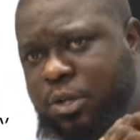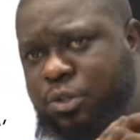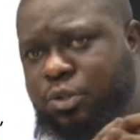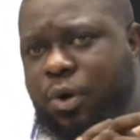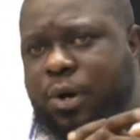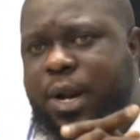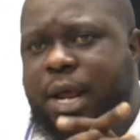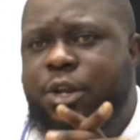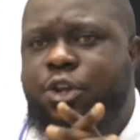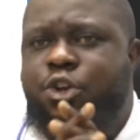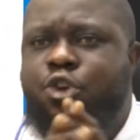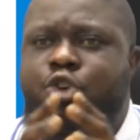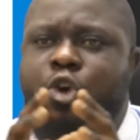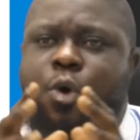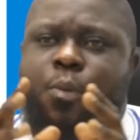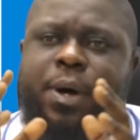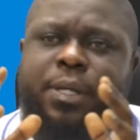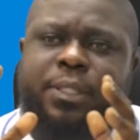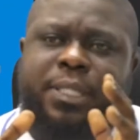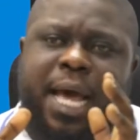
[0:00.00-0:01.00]
So already you know
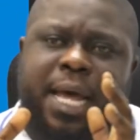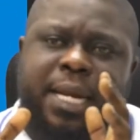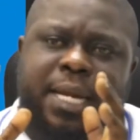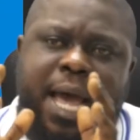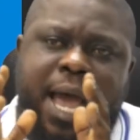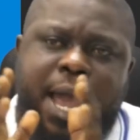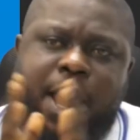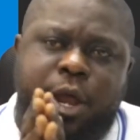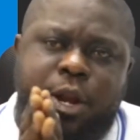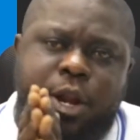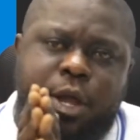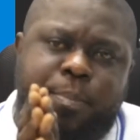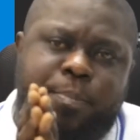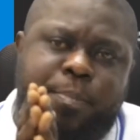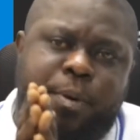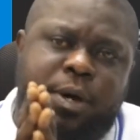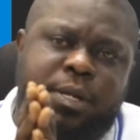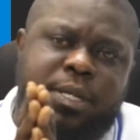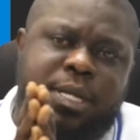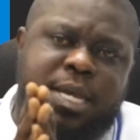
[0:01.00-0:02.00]
what an ionic
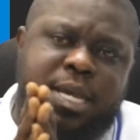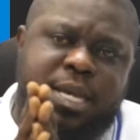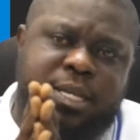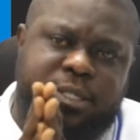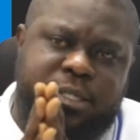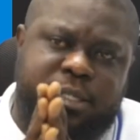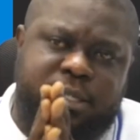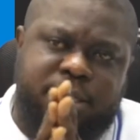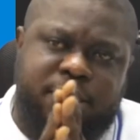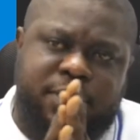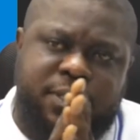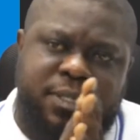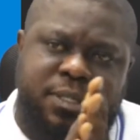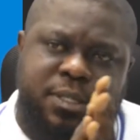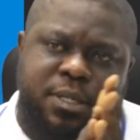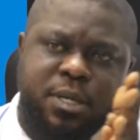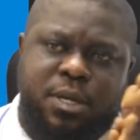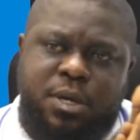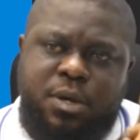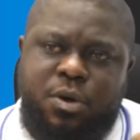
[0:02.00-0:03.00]
bond is.
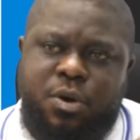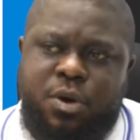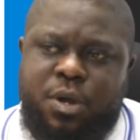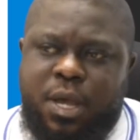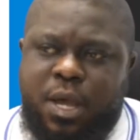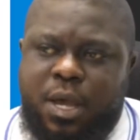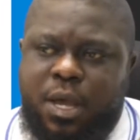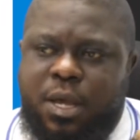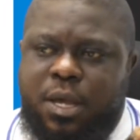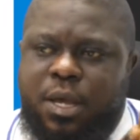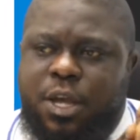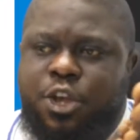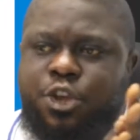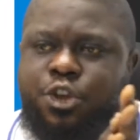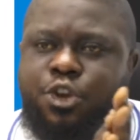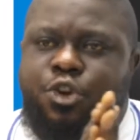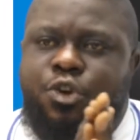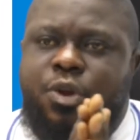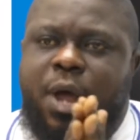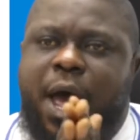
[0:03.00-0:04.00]
Okay?
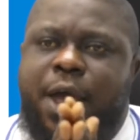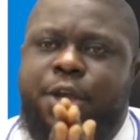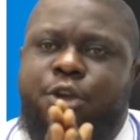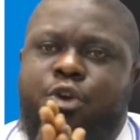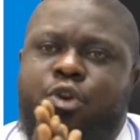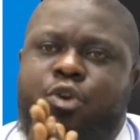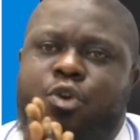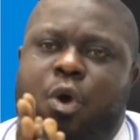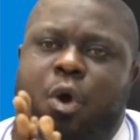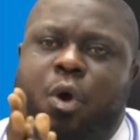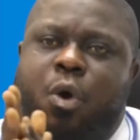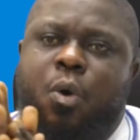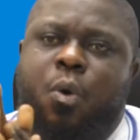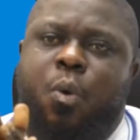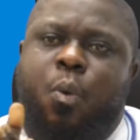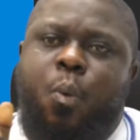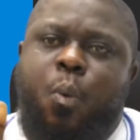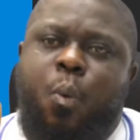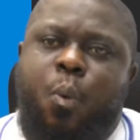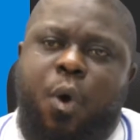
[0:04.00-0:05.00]
You, and you
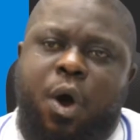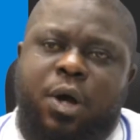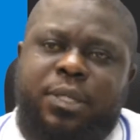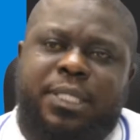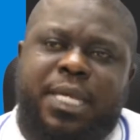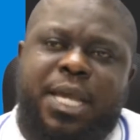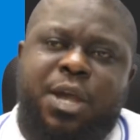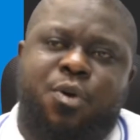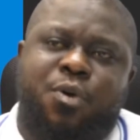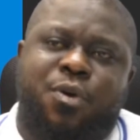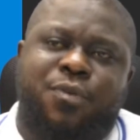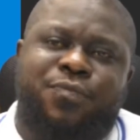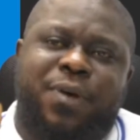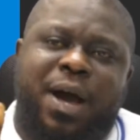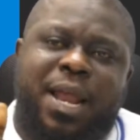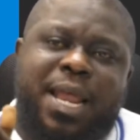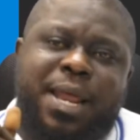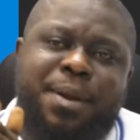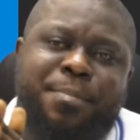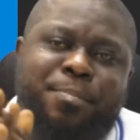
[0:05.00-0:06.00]
know what a
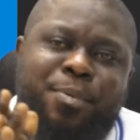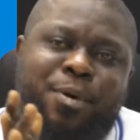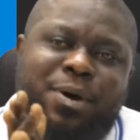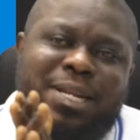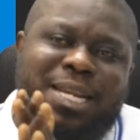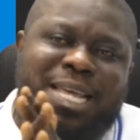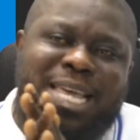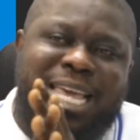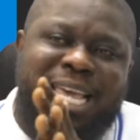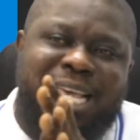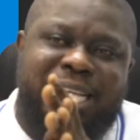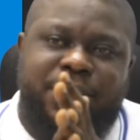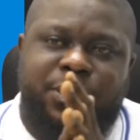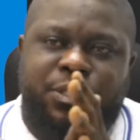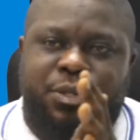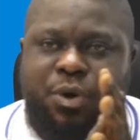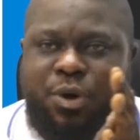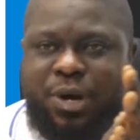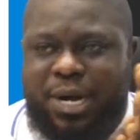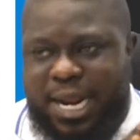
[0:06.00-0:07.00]
covalent bond
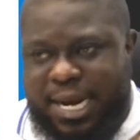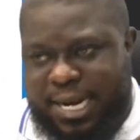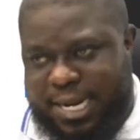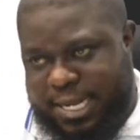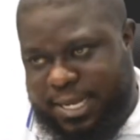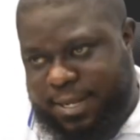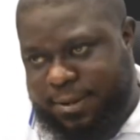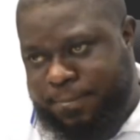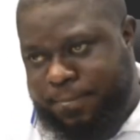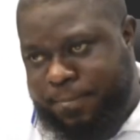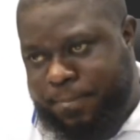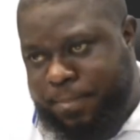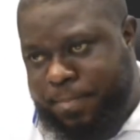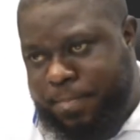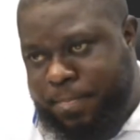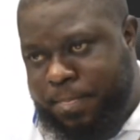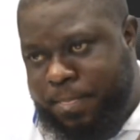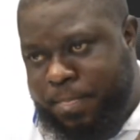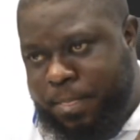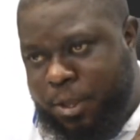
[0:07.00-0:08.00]
is already.
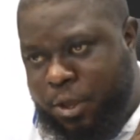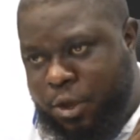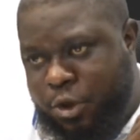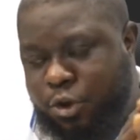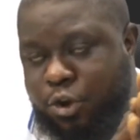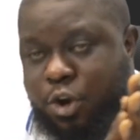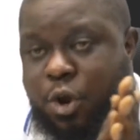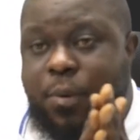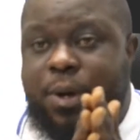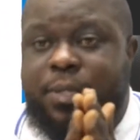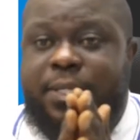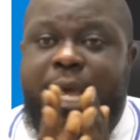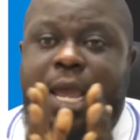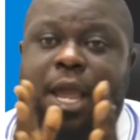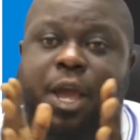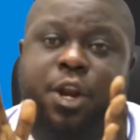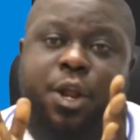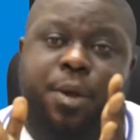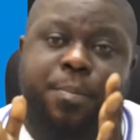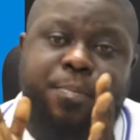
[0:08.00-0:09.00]
You know what
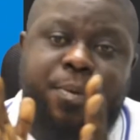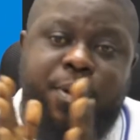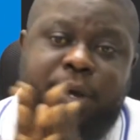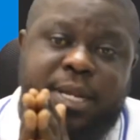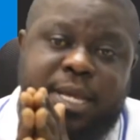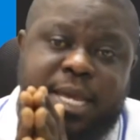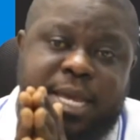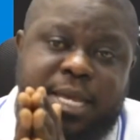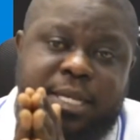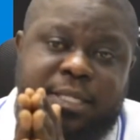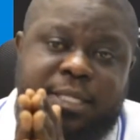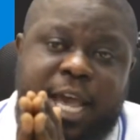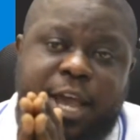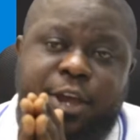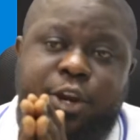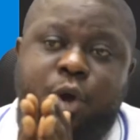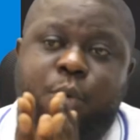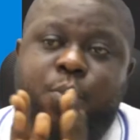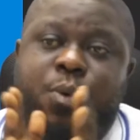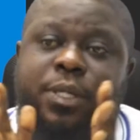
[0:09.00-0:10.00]
ionic bond is,
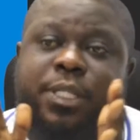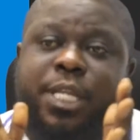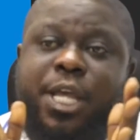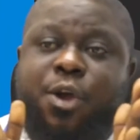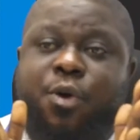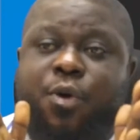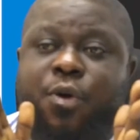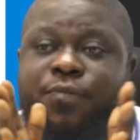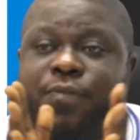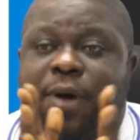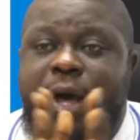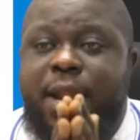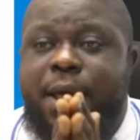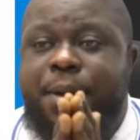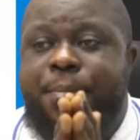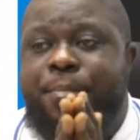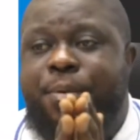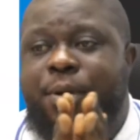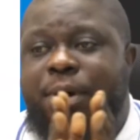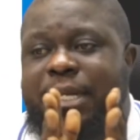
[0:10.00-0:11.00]
I know what a
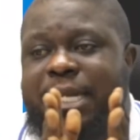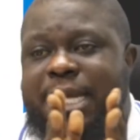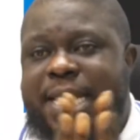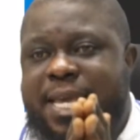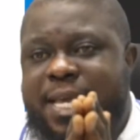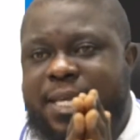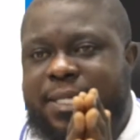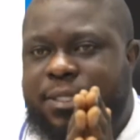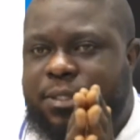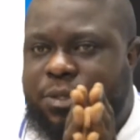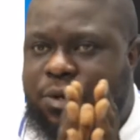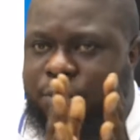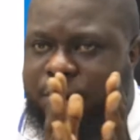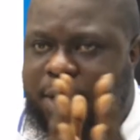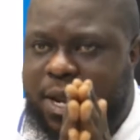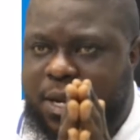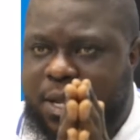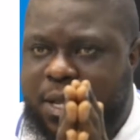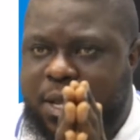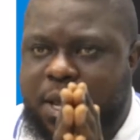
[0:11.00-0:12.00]
covalent bond is
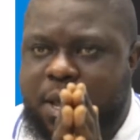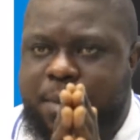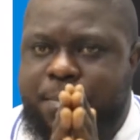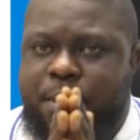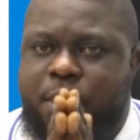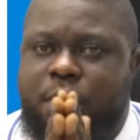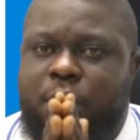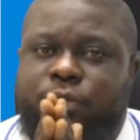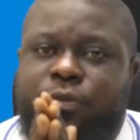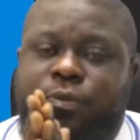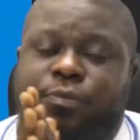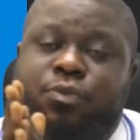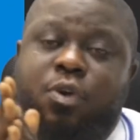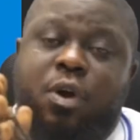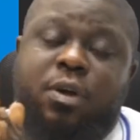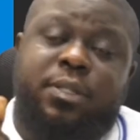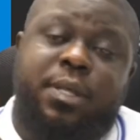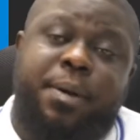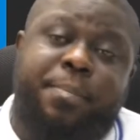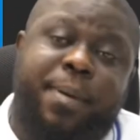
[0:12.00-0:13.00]
already. Because we've
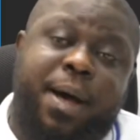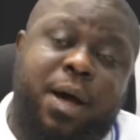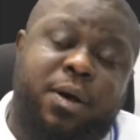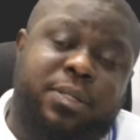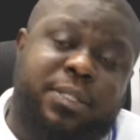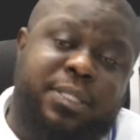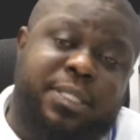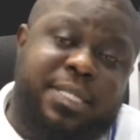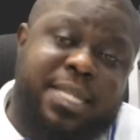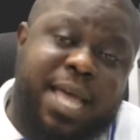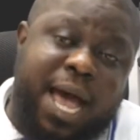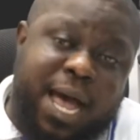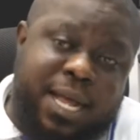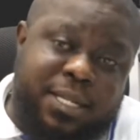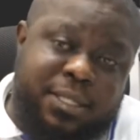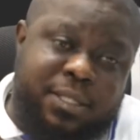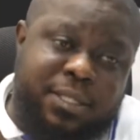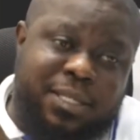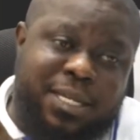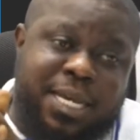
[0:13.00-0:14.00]
talked about
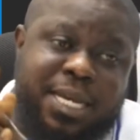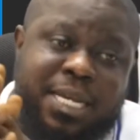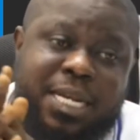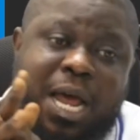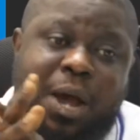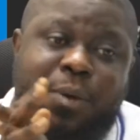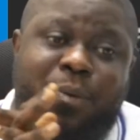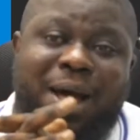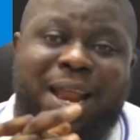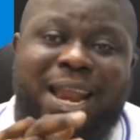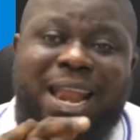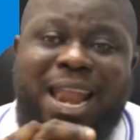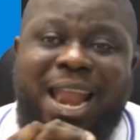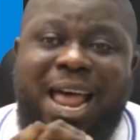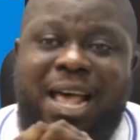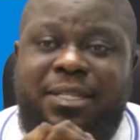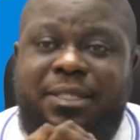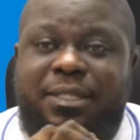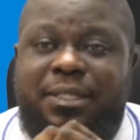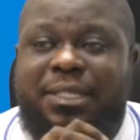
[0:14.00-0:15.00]
that in our
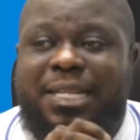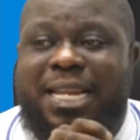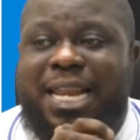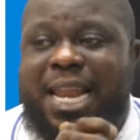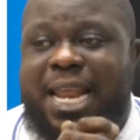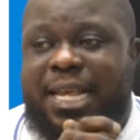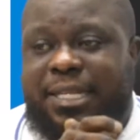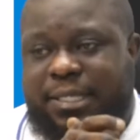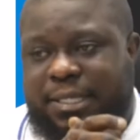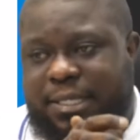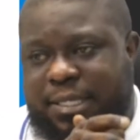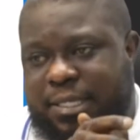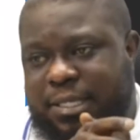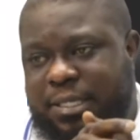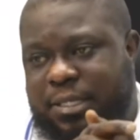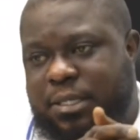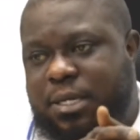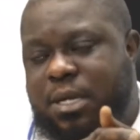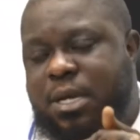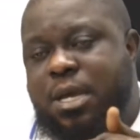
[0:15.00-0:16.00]
last
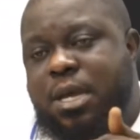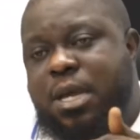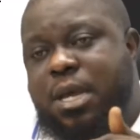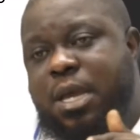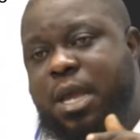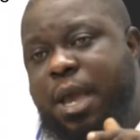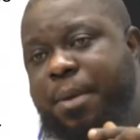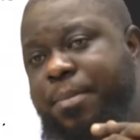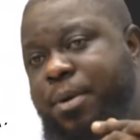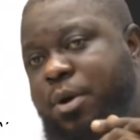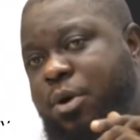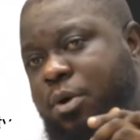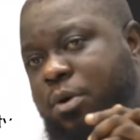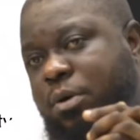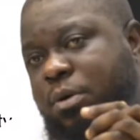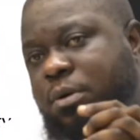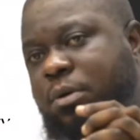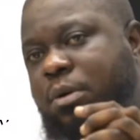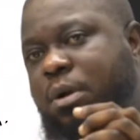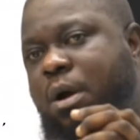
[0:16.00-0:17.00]
lesson,
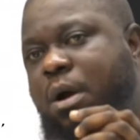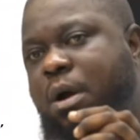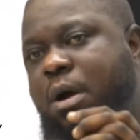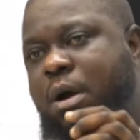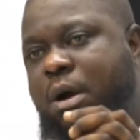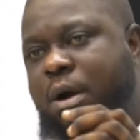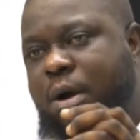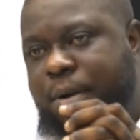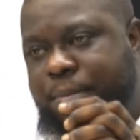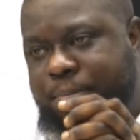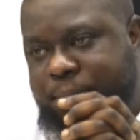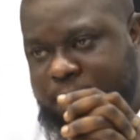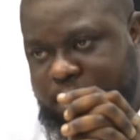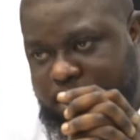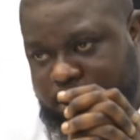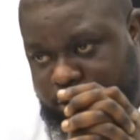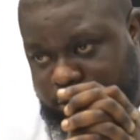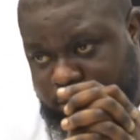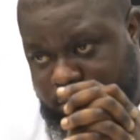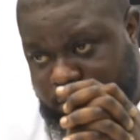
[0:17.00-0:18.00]
chemical
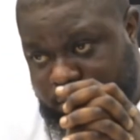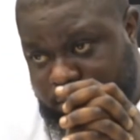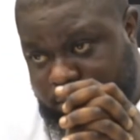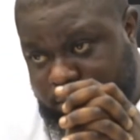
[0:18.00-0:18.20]
combination.